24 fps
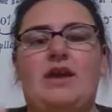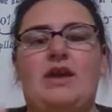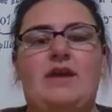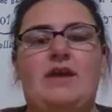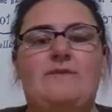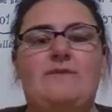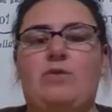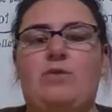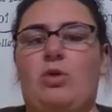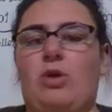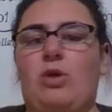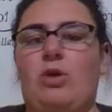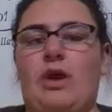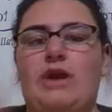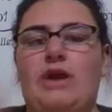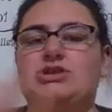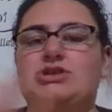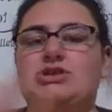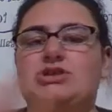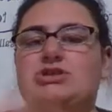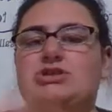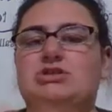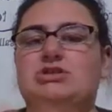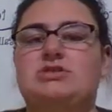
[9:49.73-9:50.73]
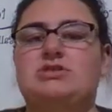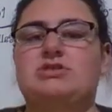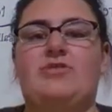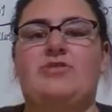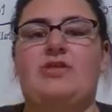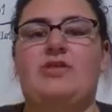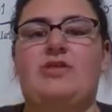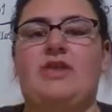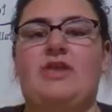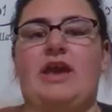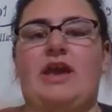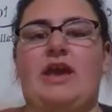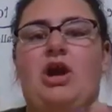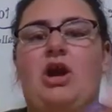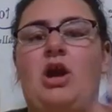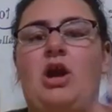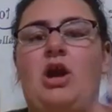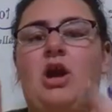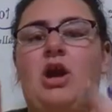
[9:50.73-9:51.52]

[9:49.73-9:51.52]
in 4-H for the year.